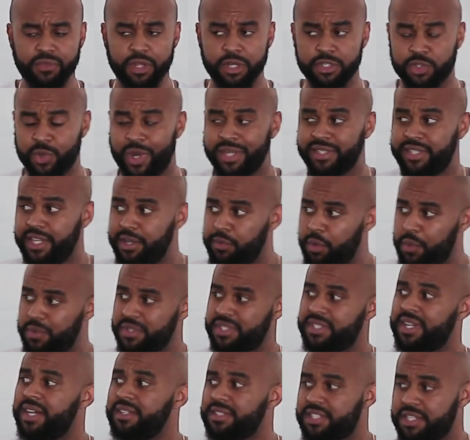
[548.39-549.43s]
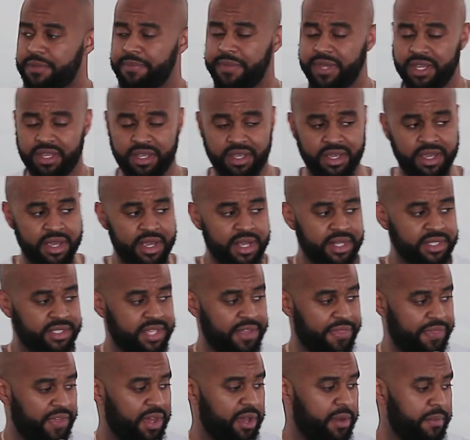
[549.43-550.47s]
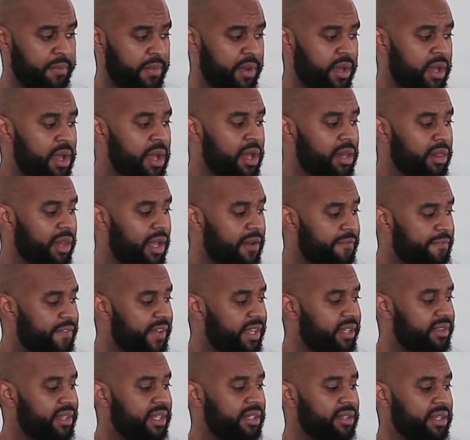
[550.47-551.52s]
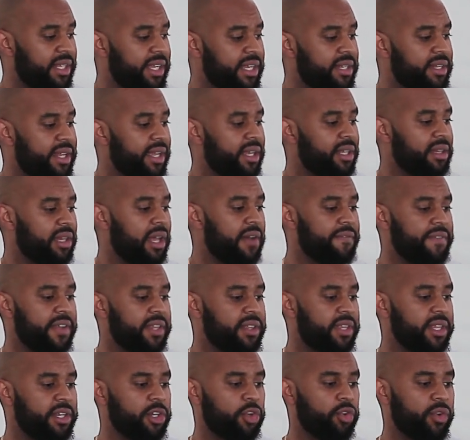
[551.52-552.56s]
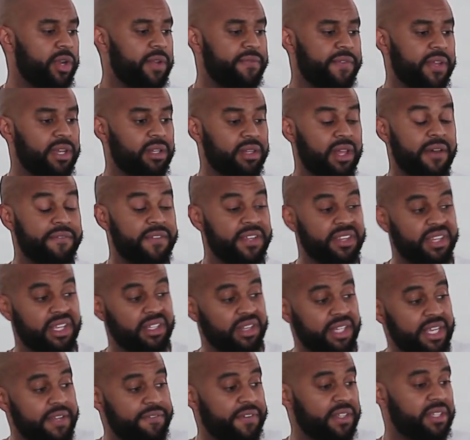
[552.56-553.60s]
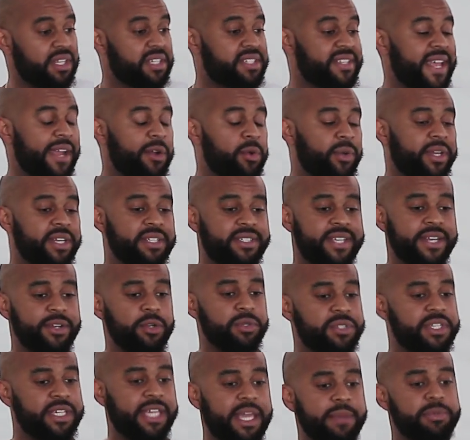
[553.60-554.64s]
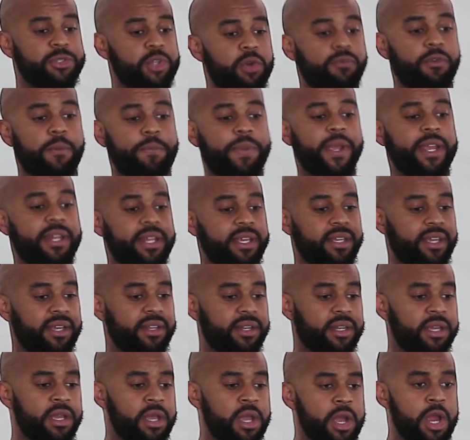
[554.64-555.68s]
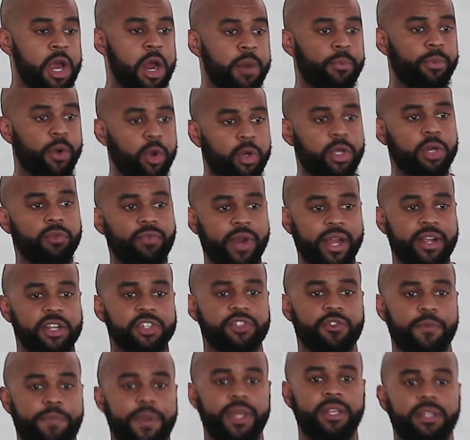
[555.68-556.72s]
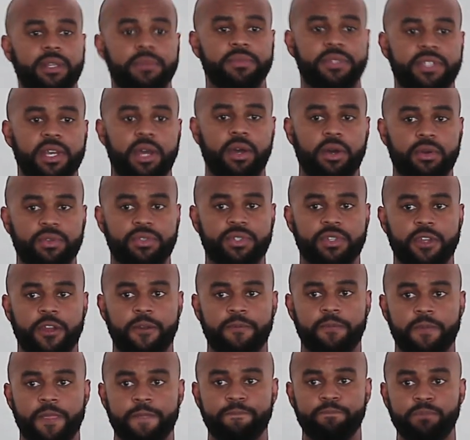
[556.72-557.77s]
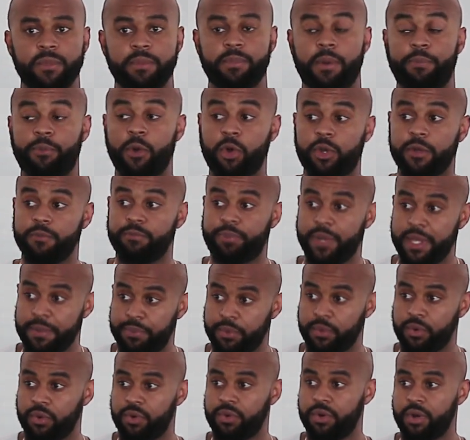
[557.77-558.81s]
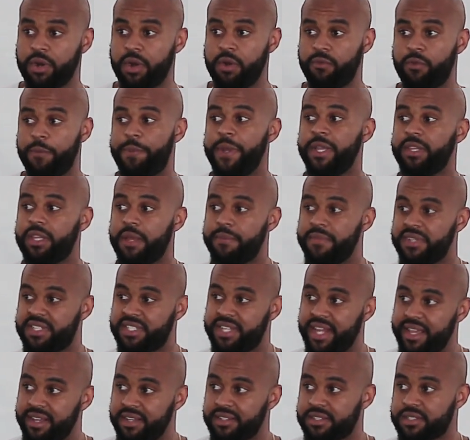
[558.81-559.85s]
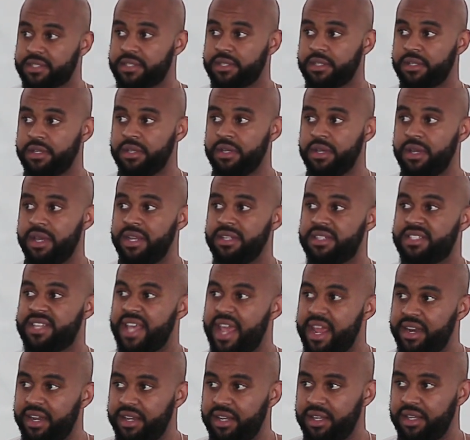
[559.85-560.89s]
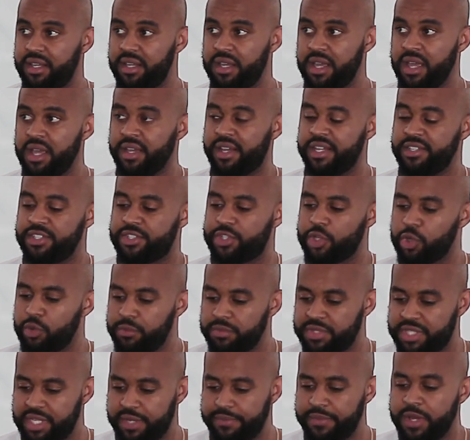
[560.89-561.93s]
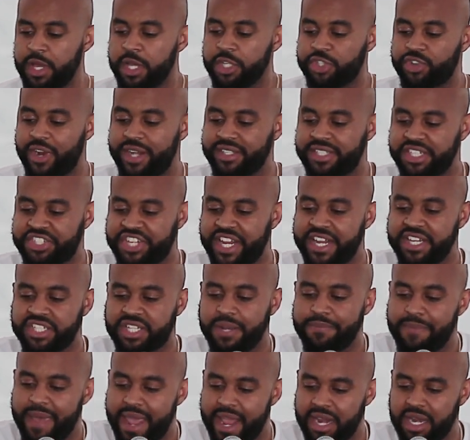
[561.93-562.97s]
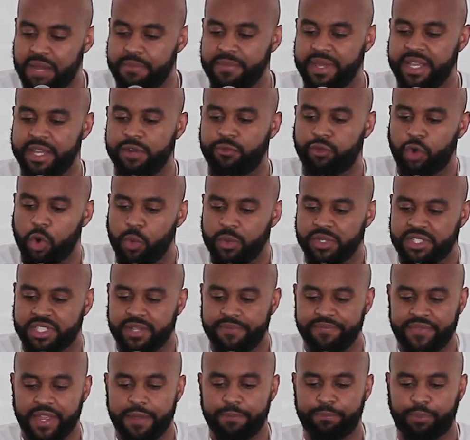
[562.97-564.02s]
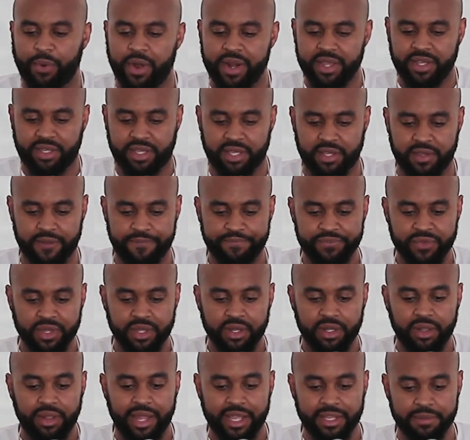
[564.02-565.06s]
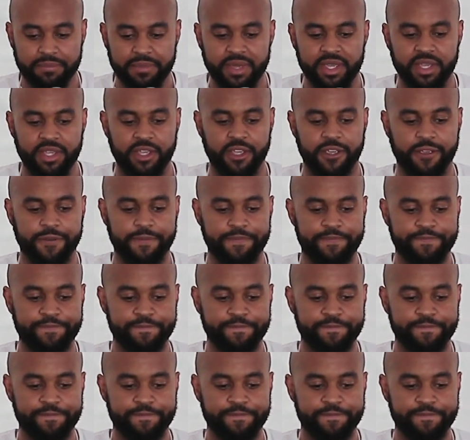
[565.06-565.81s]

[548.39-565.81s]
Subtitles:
So I did what was done to me, to them. Loving, then leaning, loving, then grieving, loving, then leaving. The cycle continues and keeps on repeating, and broken records repeat themselves. But broken people repeat their mistakes. Insanity consumes them. Trying to change the man in me, it ruins them, they break. Like me.